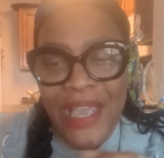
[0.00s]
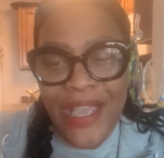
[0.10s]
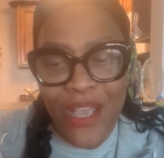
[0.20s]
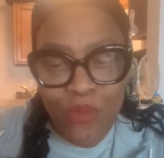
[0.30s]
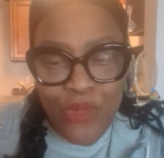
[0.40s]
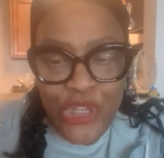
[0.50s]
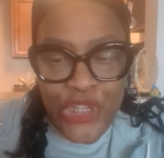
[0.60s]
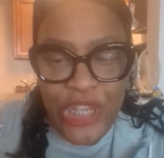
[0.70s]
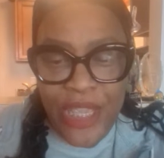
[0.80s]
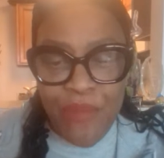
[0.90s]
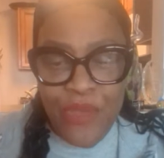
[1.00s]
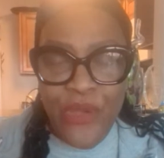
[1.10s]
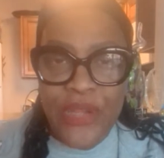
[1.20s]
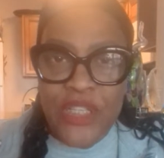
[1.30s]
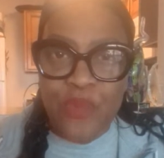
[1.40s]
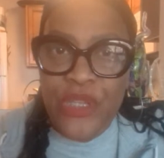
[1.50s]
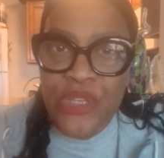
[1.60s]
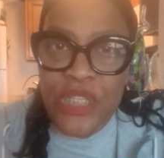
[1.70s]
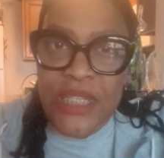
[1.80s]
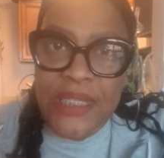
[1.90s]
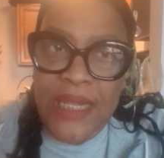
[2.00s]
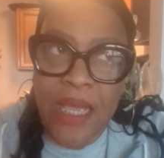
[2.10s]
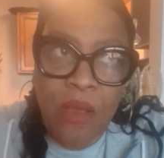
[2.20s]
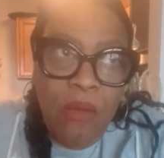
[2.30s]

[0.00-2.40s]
help shape your experiences now?